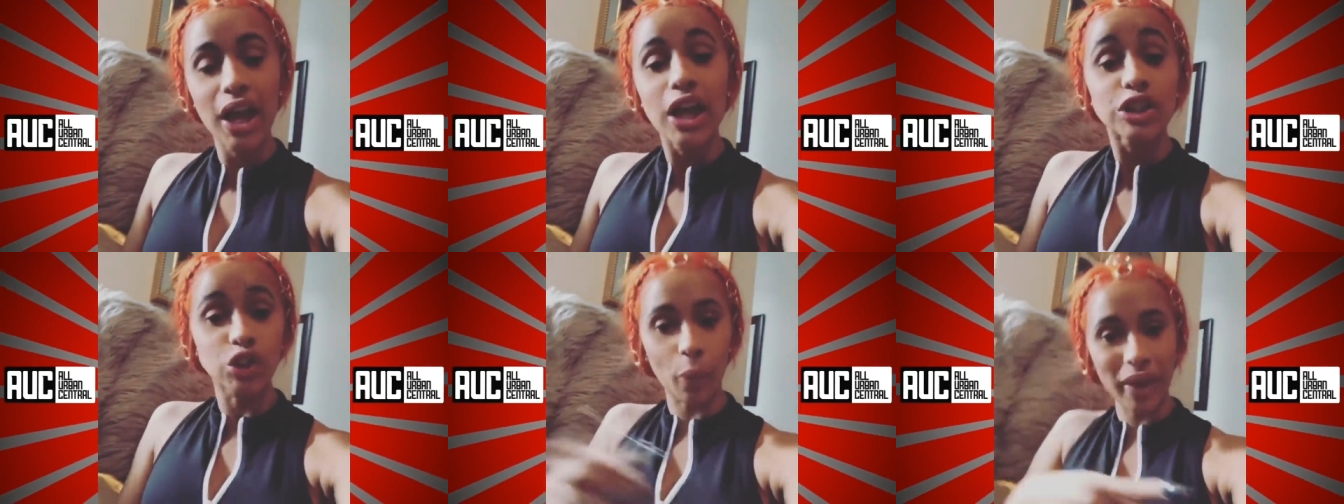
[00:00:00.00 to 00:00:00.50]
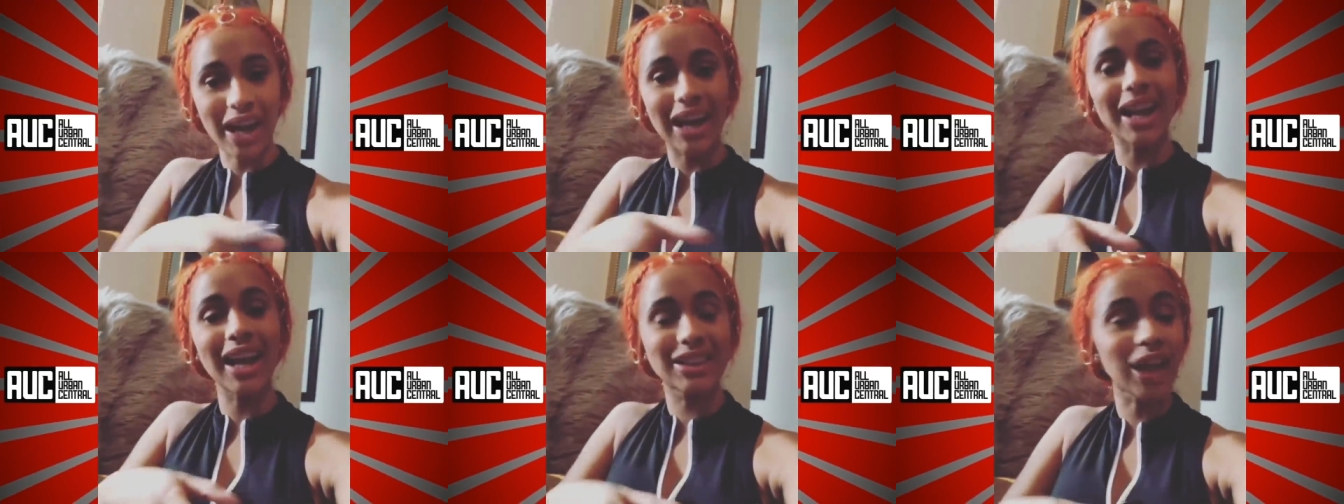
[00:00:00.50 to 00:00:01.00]
so we could
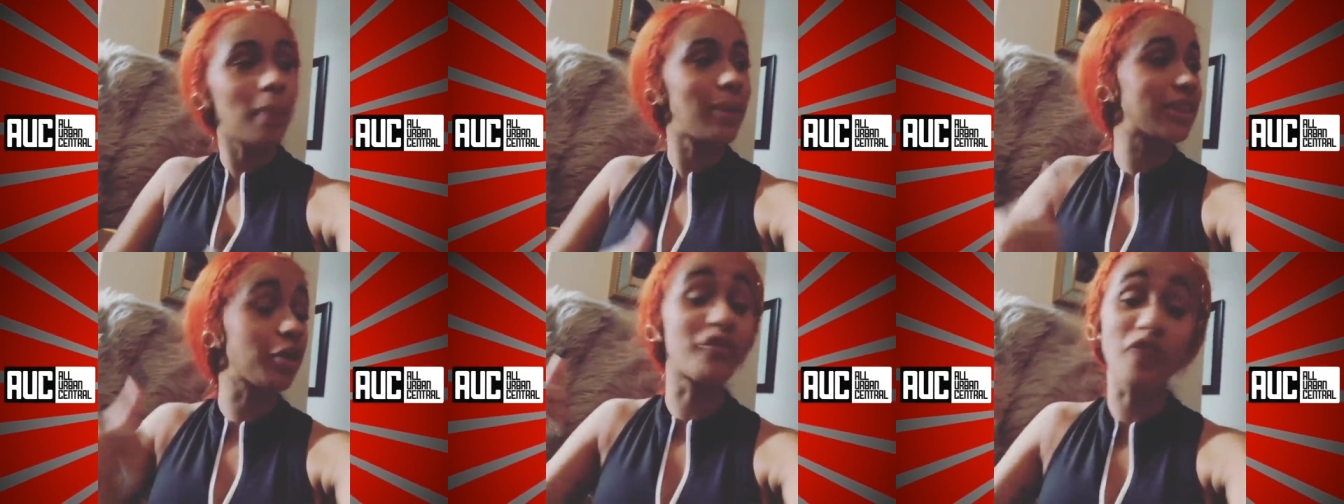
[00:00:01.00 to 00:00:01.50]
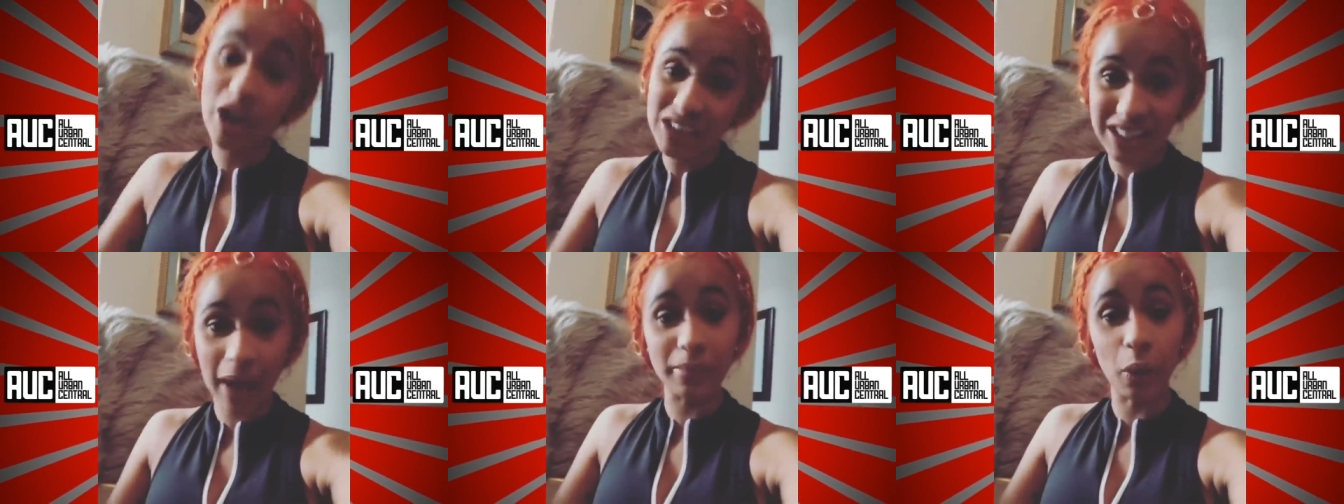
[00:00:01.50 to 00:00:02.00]
link up like the
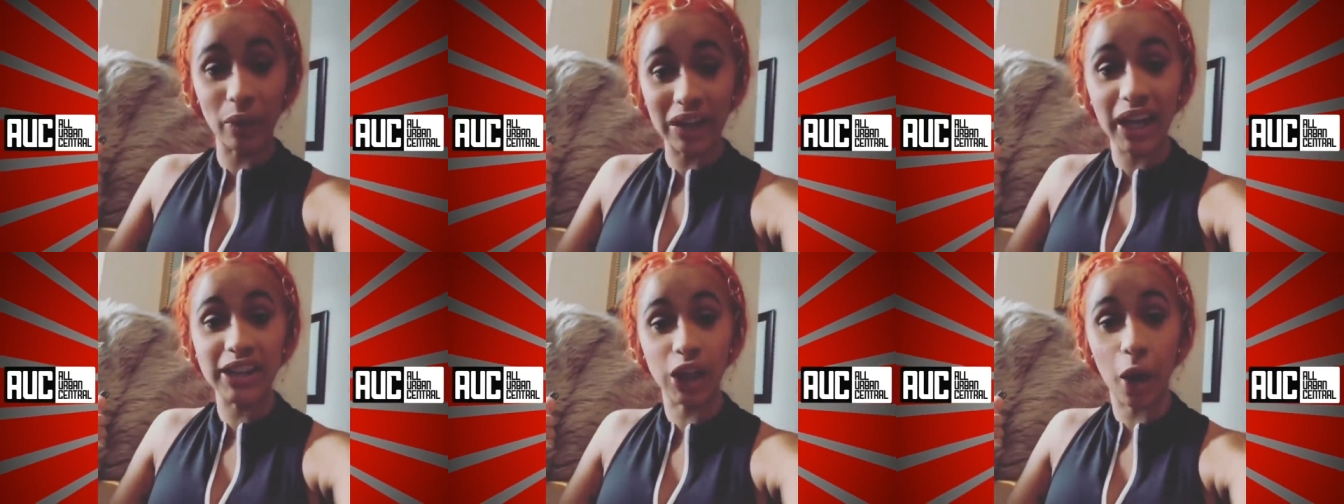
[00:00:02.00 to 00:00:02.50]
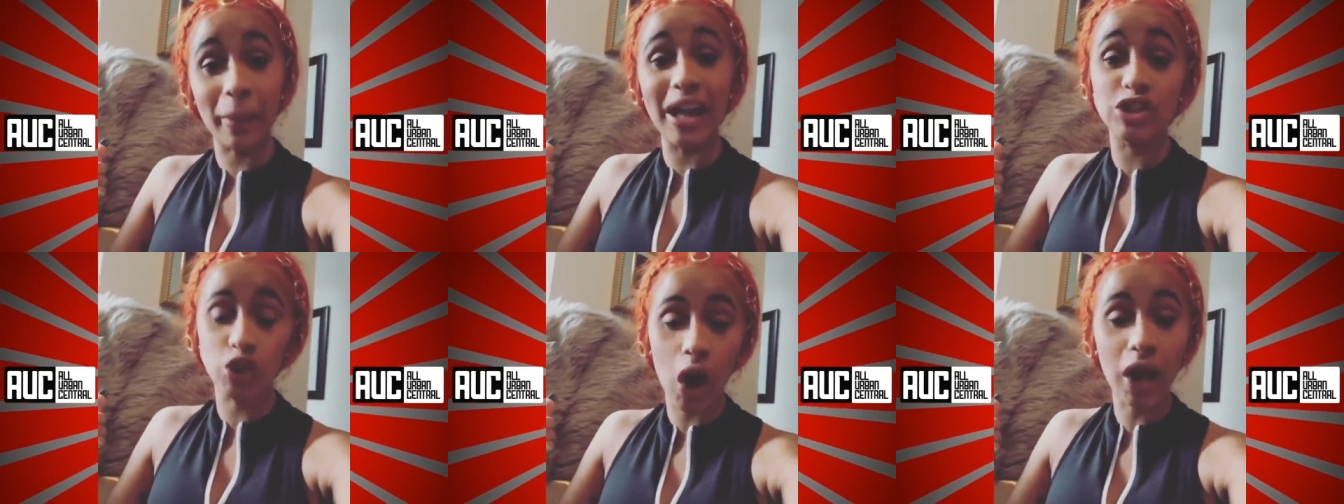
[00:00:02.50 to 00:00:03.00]
first time that we linked up
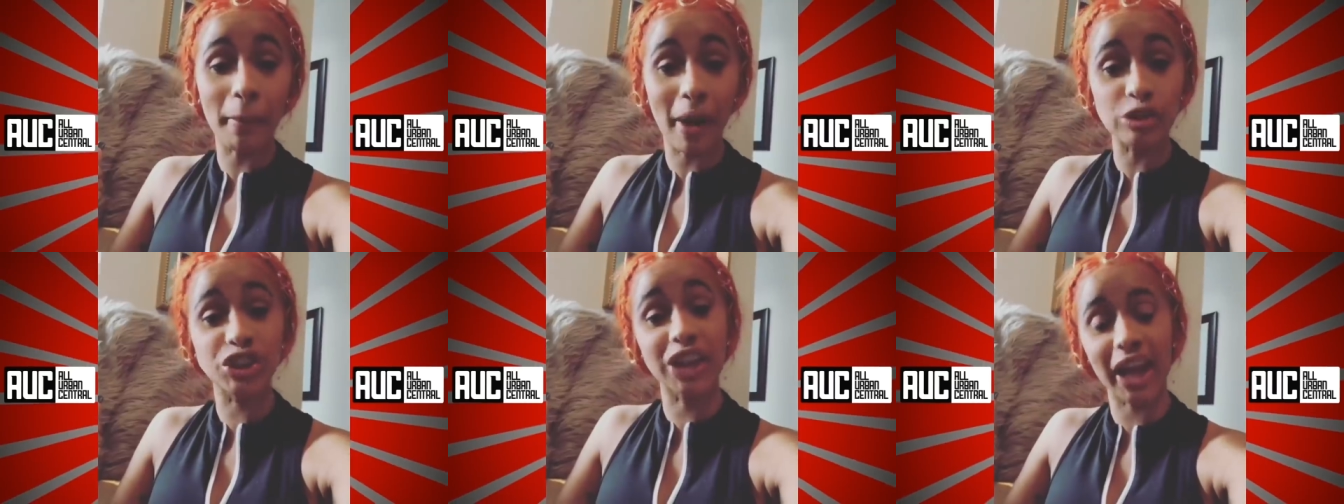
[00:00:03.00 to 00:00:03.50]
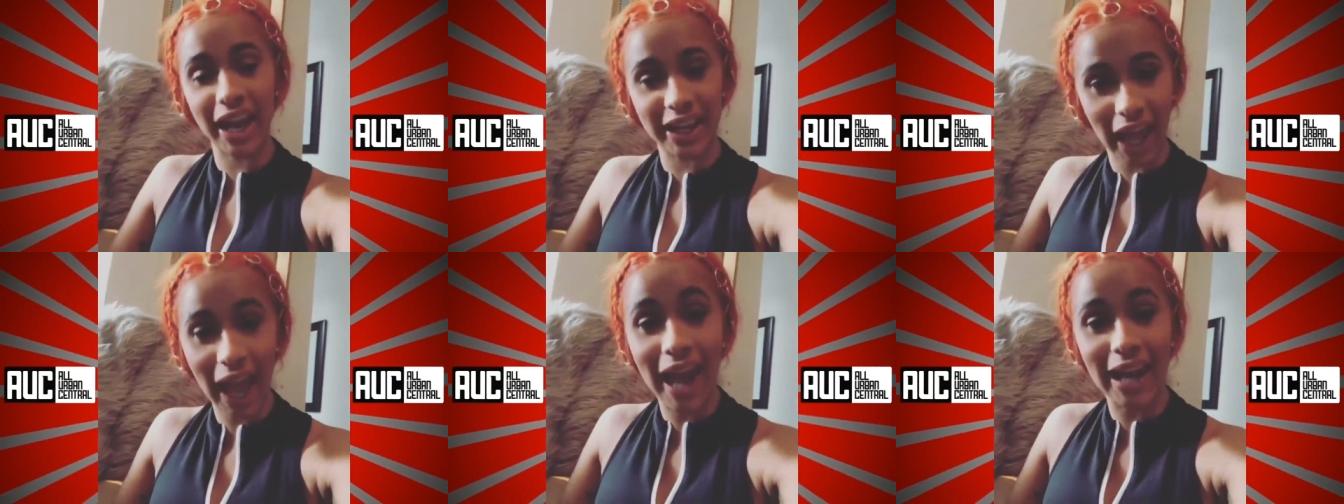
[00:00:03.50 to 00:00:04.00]
and talk about shit in
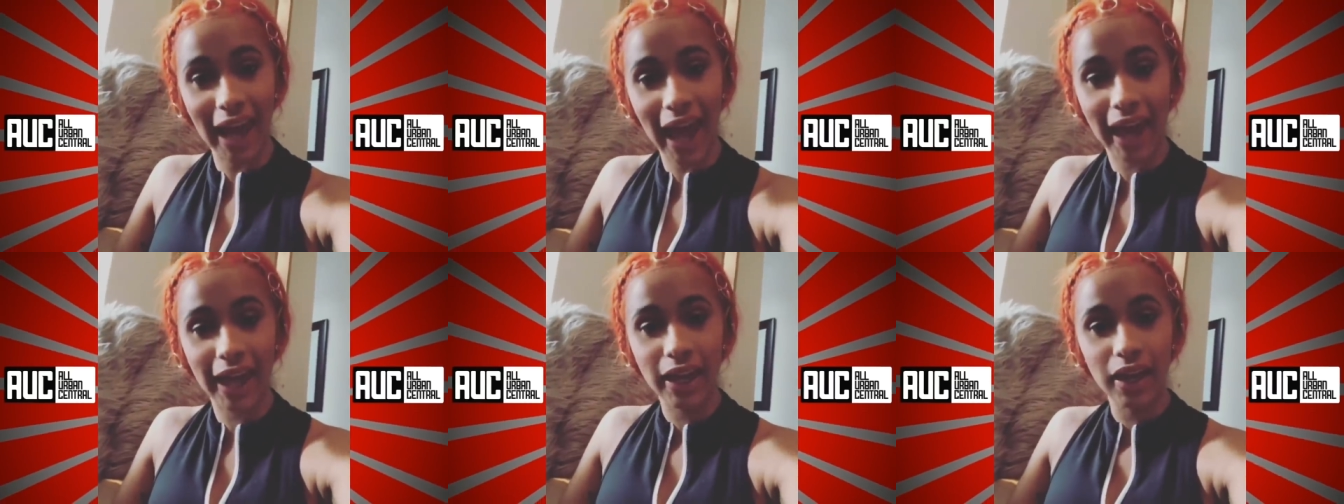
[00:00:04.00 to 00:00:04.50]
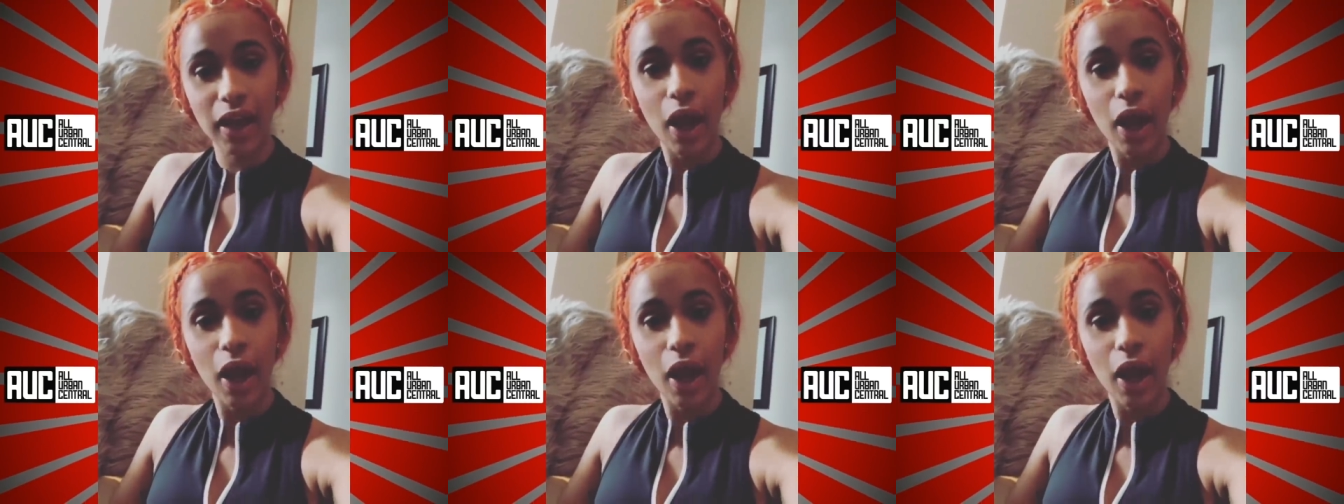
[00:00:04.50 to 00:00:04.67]
LA.